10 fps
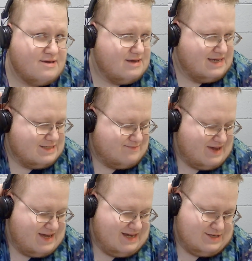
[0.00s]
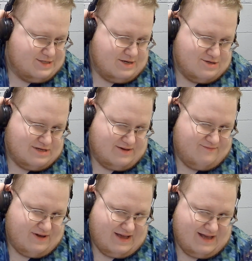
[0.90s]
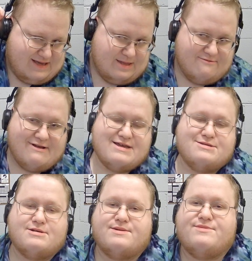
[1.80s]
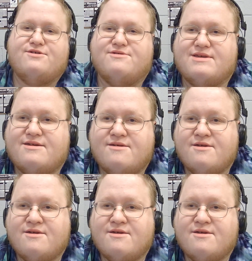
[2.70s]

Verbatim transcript: he's made such an impact in the wrestling community